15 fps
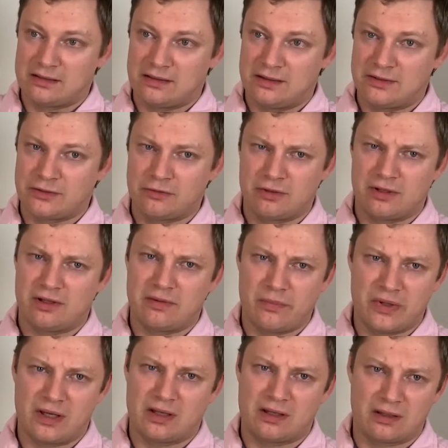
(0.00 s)
it's only the
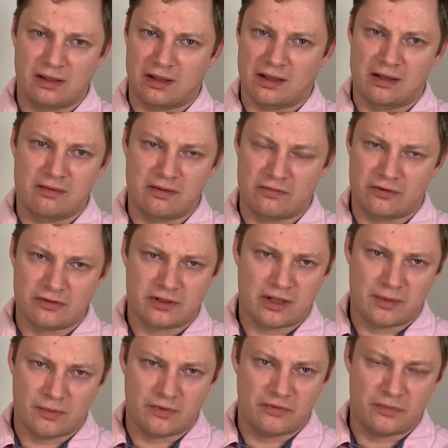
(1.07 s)
beginning, like a first
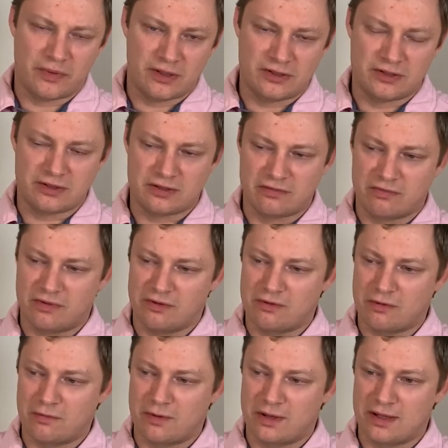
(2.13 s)
couple of pages of the
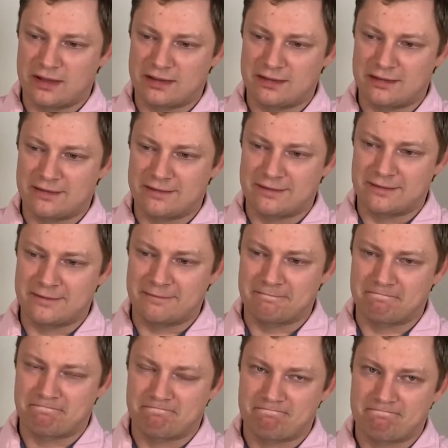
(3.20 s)
novel, and
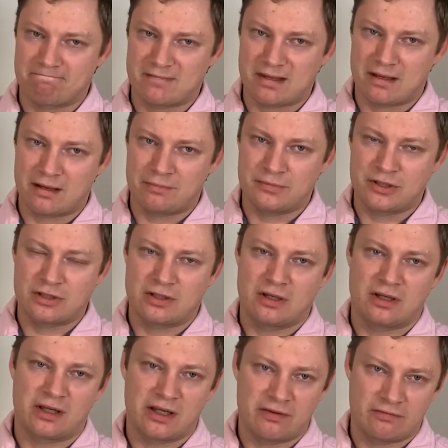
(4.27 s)
I'm just
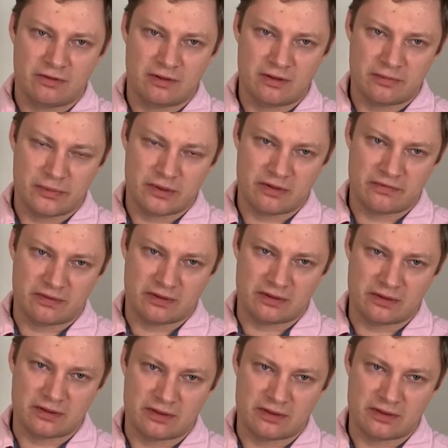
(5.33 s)
gonna give you a little bit of a